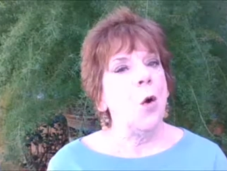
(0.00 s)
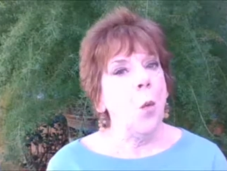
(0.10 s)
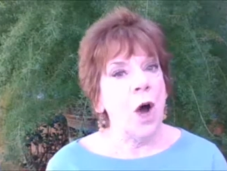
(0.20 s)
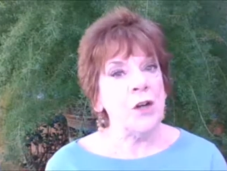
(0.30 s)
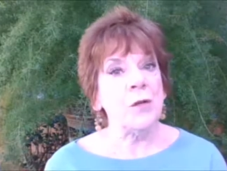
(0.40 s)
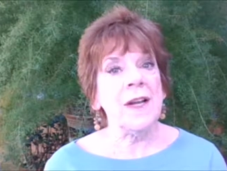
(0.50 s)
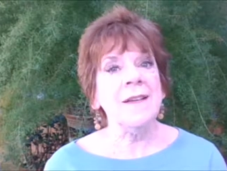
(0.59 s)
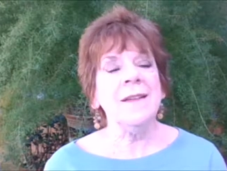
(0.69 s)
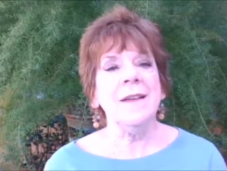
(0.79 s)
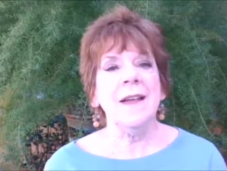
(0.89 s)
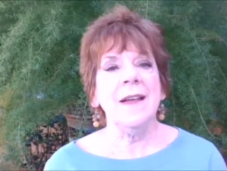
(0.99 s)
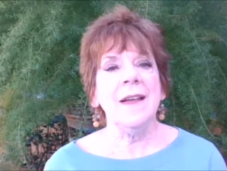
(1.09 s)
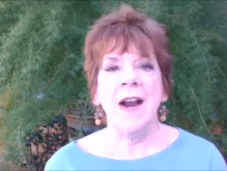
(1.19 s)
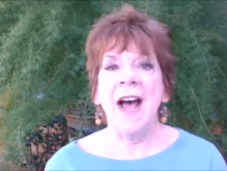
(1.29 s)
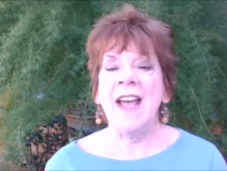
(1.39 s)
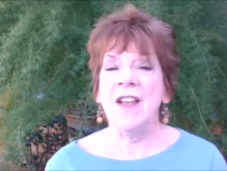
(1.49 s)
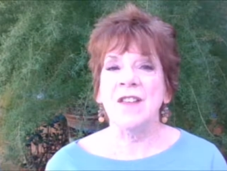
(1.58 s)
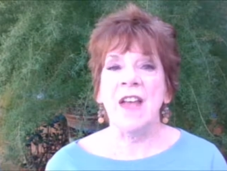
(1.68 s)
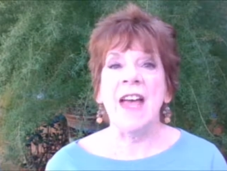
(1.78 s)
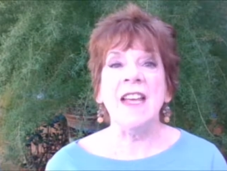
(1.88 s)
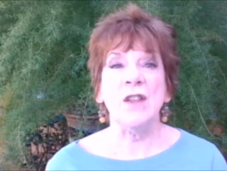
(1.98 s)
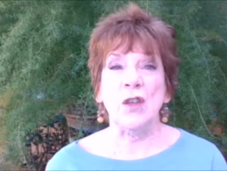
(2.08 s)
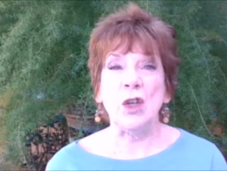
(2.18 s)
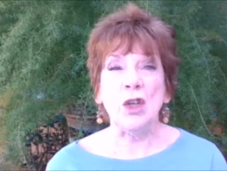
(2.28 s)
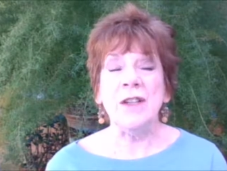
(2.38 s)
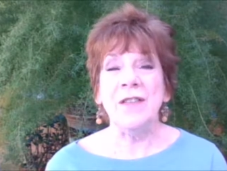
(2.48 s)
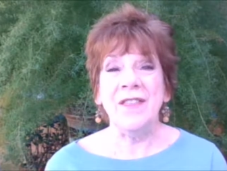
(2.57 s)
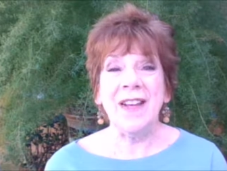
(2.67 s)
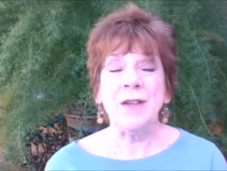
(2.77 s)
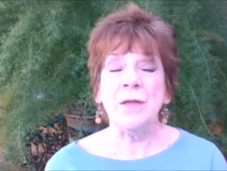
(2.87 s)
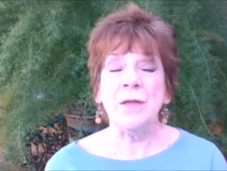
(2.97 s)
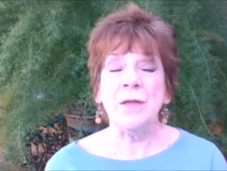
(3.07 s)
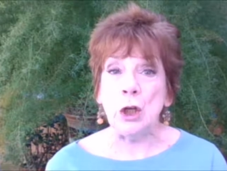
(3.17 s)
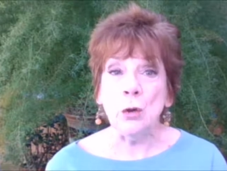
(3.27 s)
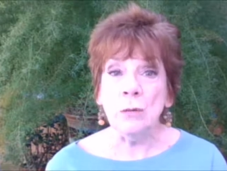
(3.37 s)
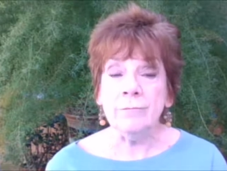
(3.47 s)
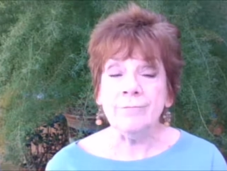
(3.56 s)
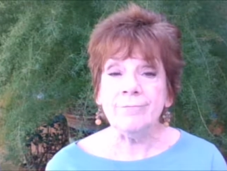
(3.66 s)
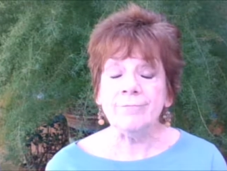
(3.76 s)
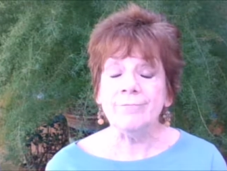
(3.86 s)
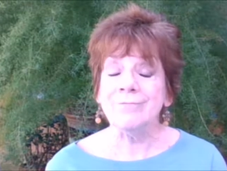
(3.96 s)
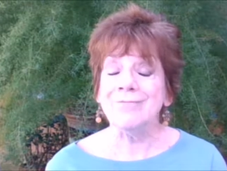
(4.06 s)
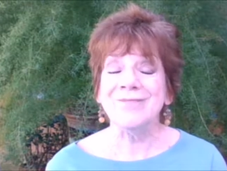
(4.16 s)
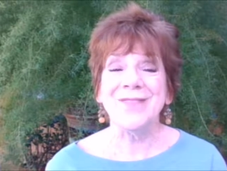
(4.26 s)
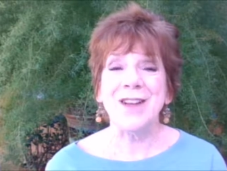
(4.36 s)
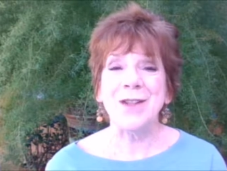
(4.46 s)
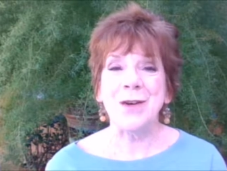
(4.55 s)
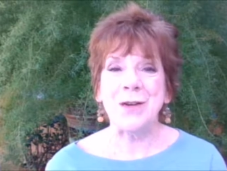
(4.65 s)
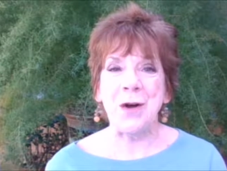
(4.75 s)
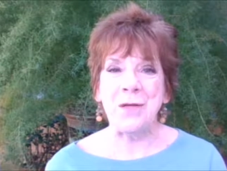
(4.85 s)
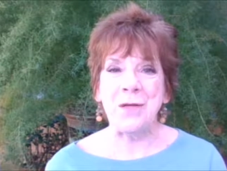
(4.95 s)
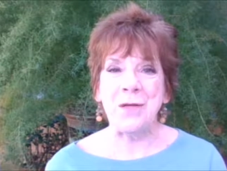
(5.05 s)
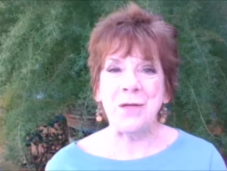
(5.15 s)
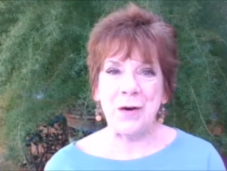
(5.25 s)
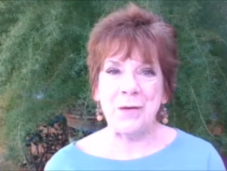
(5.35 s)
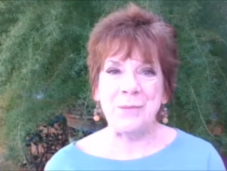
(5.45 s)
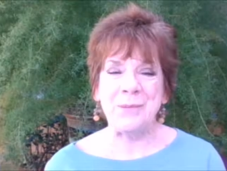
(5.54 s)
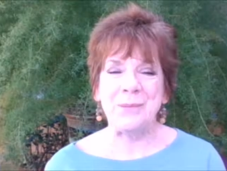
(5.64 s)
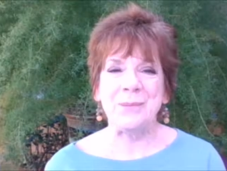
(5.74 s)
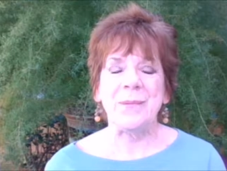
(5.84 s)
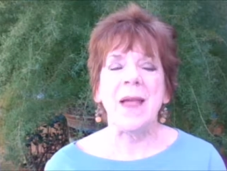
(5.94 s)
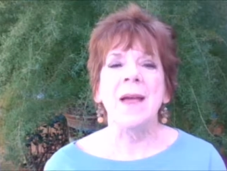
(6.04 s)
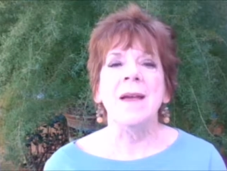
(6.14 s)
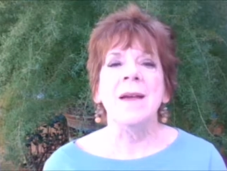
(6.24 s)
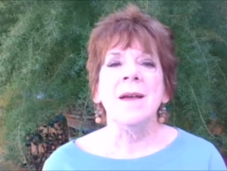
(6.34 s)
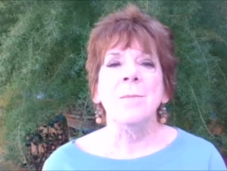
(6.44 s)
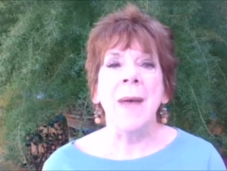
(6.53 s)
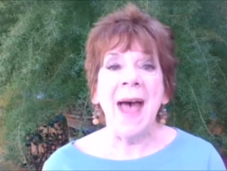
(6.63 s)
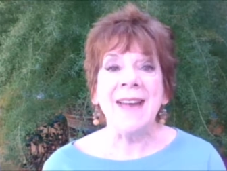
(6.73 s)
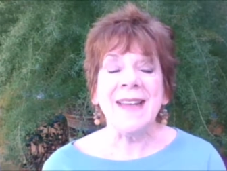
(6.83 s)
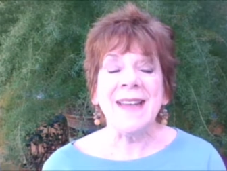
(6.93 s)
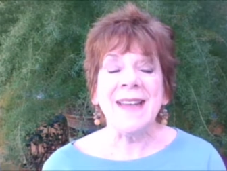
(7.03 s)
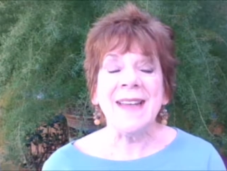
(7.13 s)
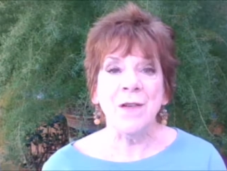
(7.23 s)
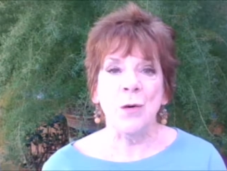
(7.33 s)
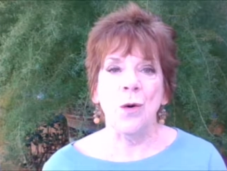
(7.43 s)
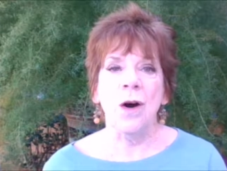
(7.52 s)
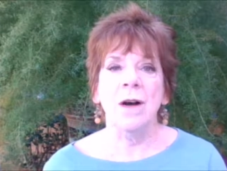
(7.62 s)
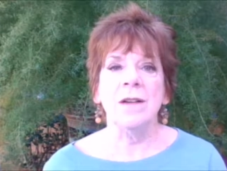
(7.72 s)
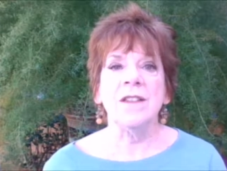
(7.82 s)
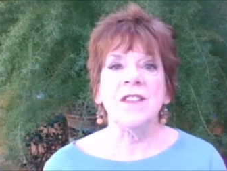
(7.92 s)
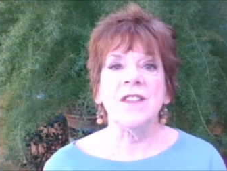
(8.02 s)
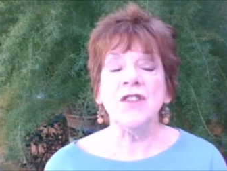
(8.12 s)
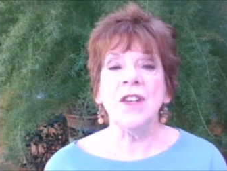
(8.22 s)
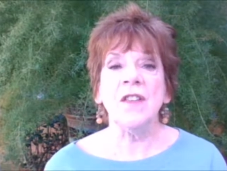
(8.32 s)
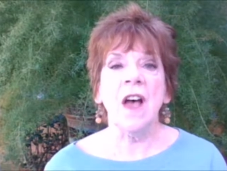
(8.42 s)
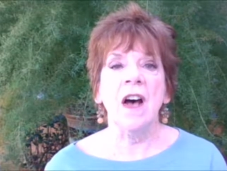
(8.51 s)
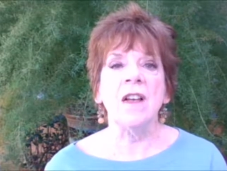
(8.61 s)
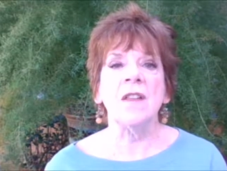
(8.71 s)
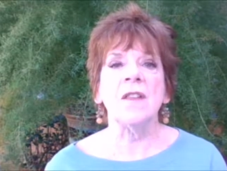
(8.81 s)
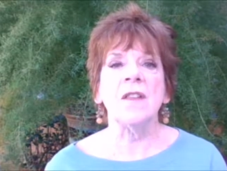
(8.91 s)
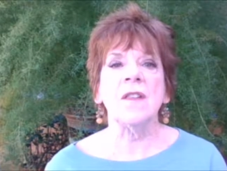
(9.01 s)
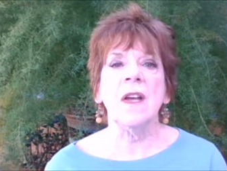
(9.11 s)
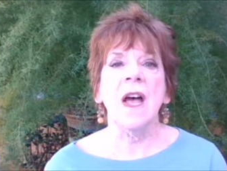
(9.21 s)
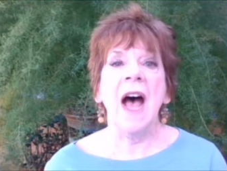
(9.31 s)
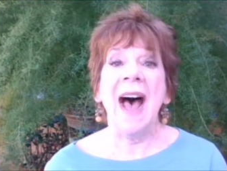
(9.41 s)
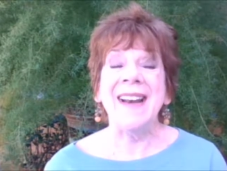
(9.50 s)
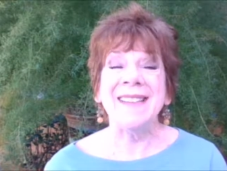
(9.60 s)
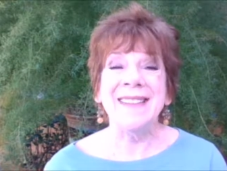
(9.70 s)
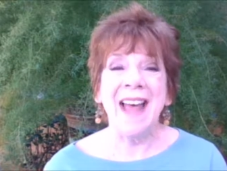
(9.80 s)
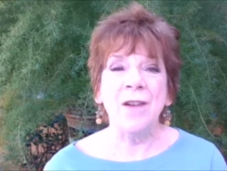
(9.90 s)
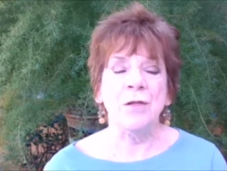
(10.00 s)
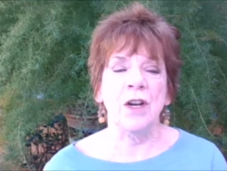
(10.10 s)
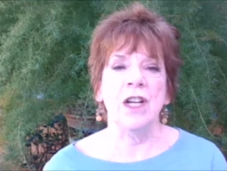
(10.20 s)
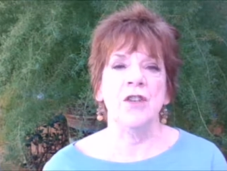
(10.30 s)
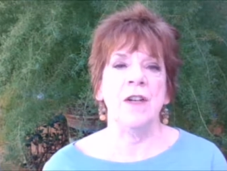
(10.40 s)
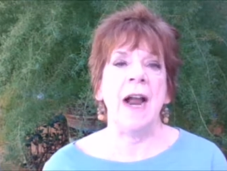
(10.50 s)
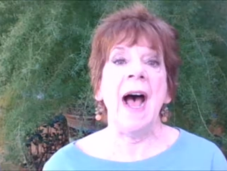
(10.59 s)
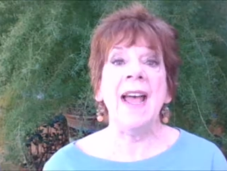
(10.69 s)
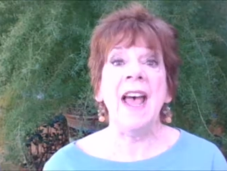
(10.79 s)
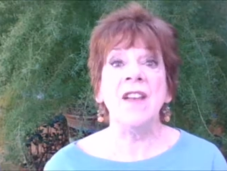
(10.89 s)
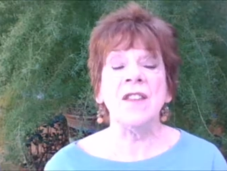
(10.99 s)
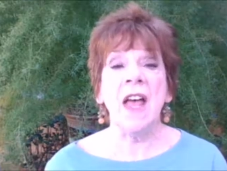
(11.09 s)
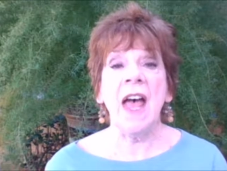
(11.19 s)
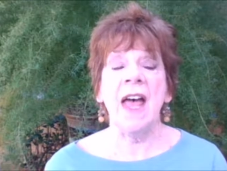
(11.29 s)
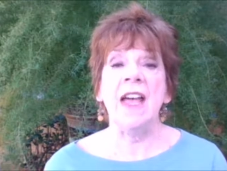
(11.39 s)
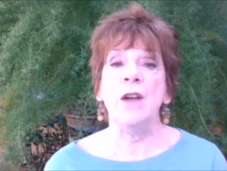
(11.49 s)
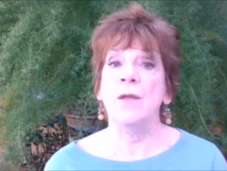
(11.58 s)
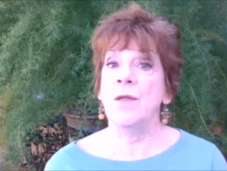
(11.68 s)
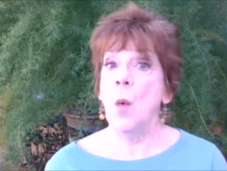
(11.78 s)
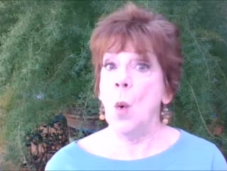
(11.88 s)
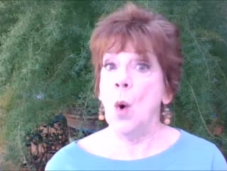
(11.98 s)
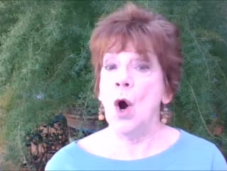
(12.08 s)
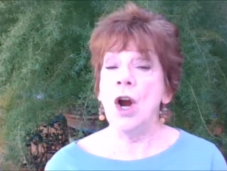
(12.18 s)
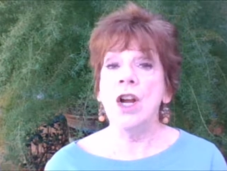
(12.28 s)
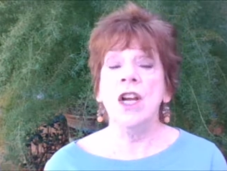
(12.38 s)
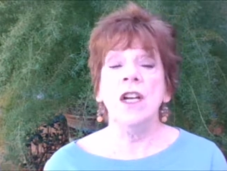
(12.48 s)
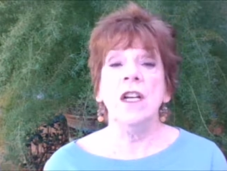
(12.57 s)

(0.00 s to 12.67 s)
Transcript: Wondering if an ISA is a good fit for you? look no further. Matt Kavanaugh teaches us how to leverage an ISA for